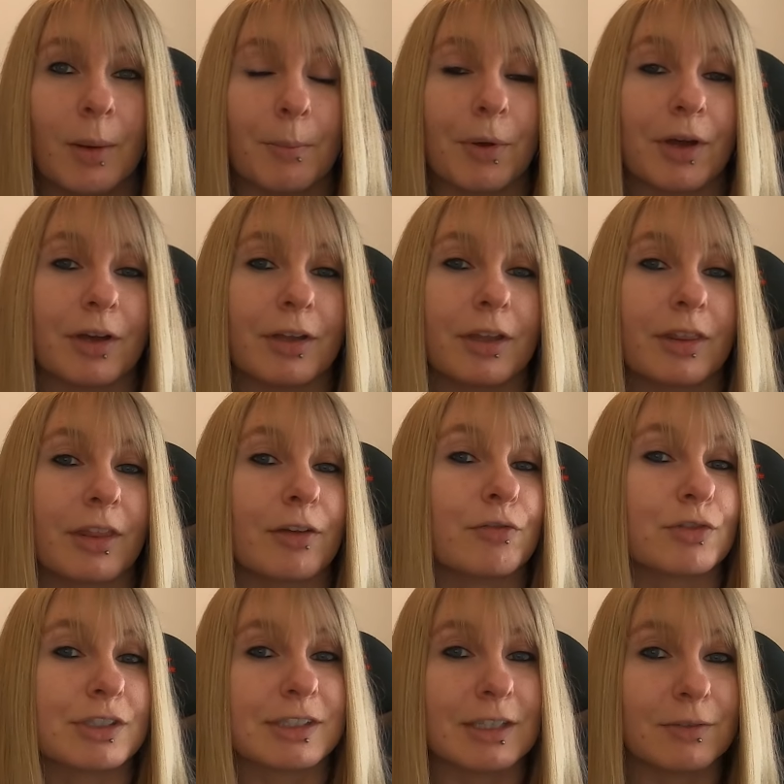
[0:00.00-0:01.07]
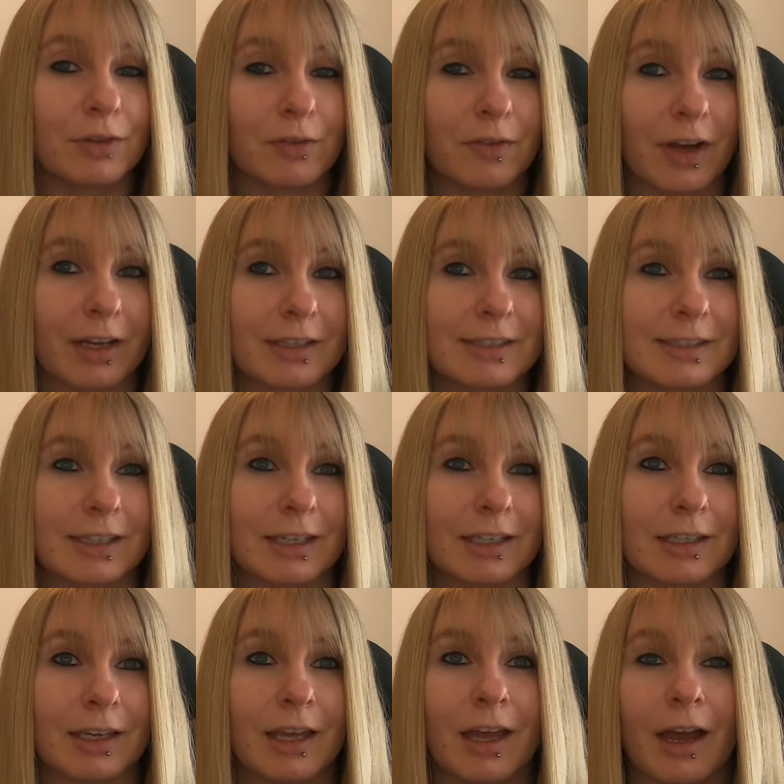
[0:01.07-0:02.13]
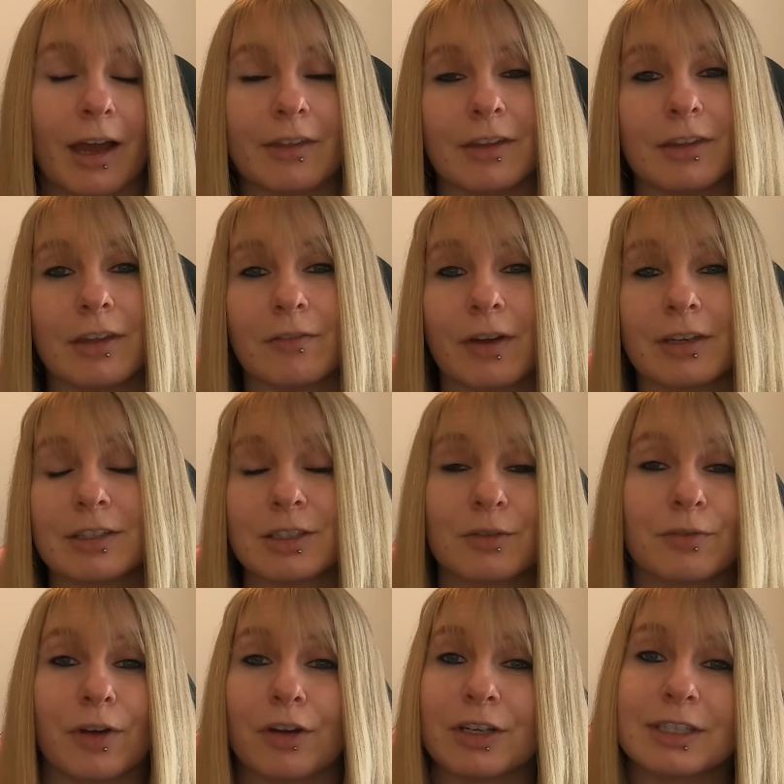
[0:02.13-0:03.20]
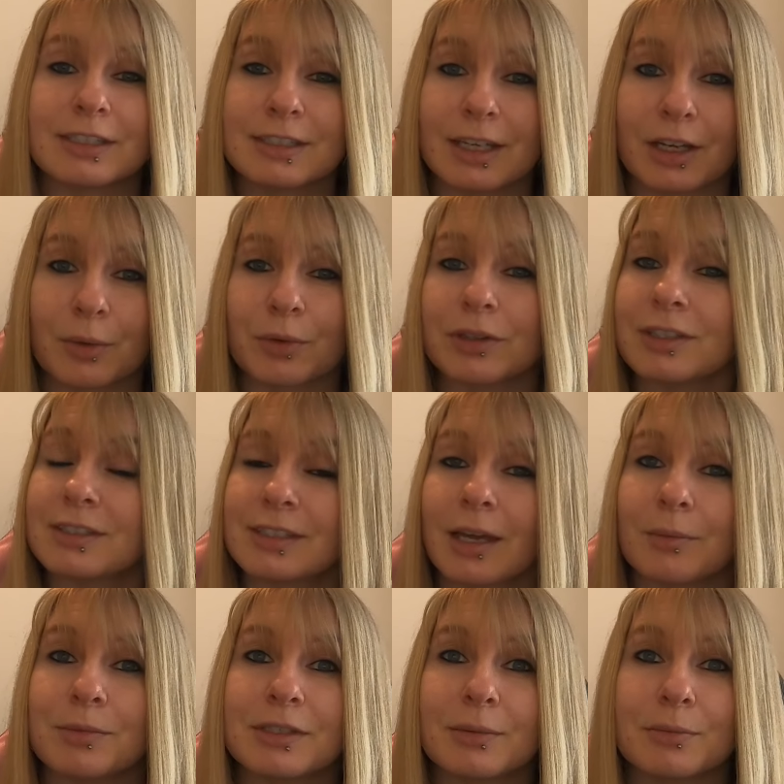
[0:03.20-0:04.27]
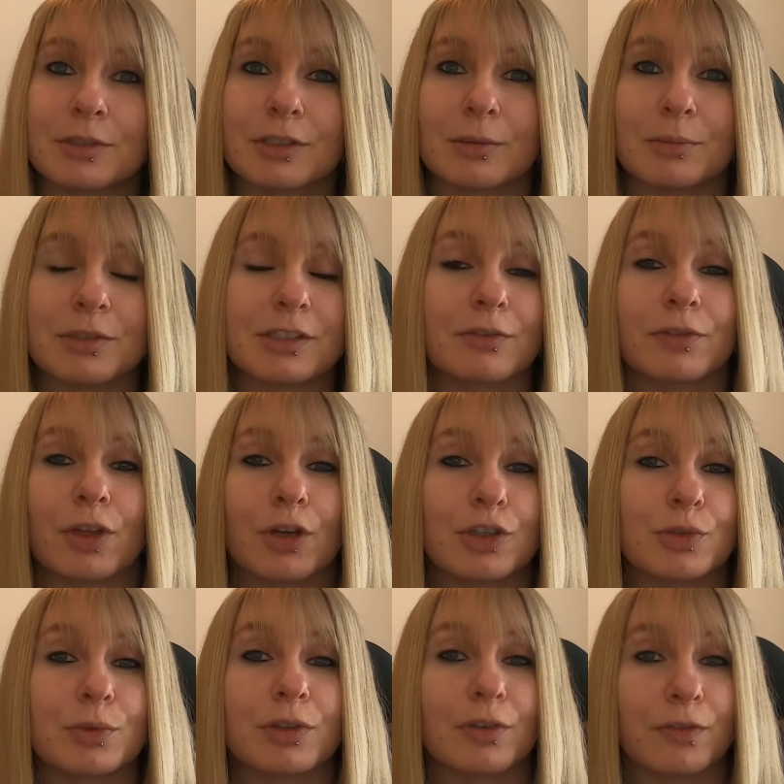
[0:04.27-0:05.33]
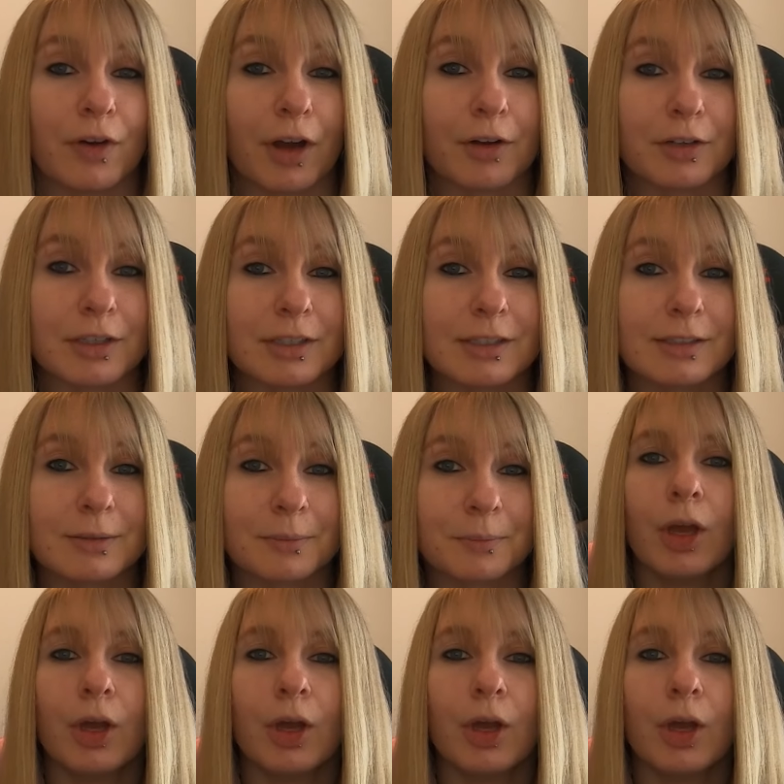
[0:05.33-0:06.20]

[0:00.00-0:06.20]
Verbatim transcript: but they've received the vaccine and then they've ended up very sick with the same symptoms of those with the virus.